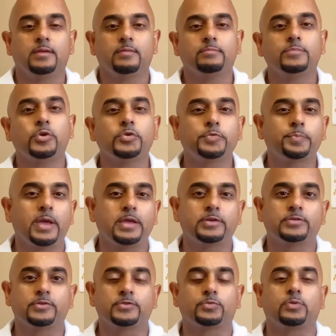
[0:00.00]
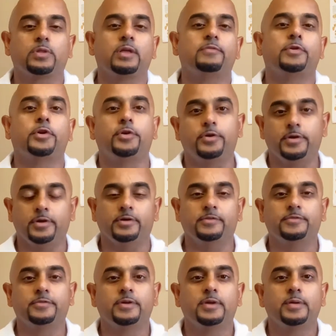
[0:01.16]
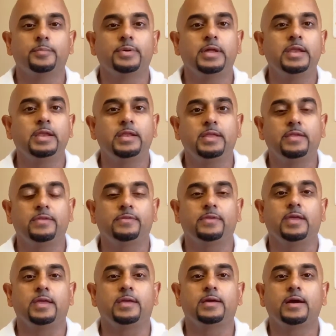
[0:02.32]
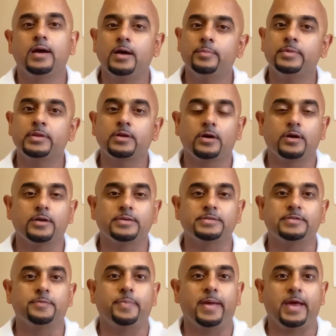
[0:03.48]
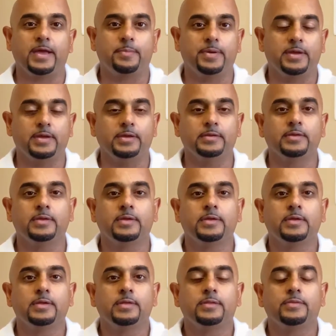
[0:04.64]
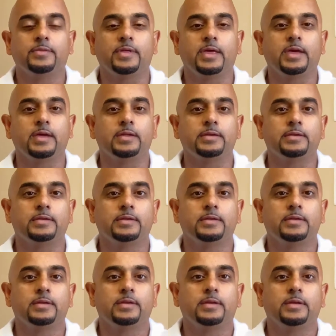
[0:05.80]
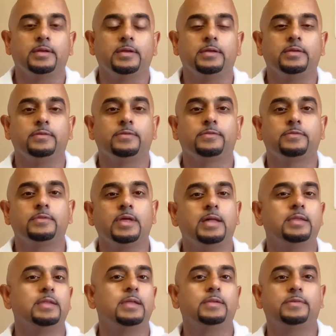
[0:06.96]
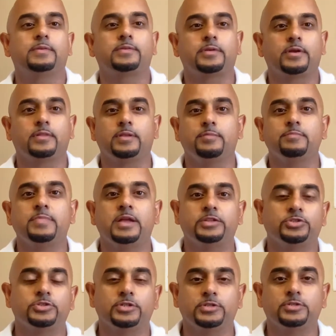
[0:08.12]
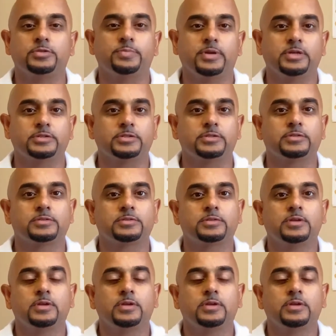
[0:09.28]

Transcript: most patients will have heard of, but it is a common cause of back pain that is not necessarily mentioned to patients.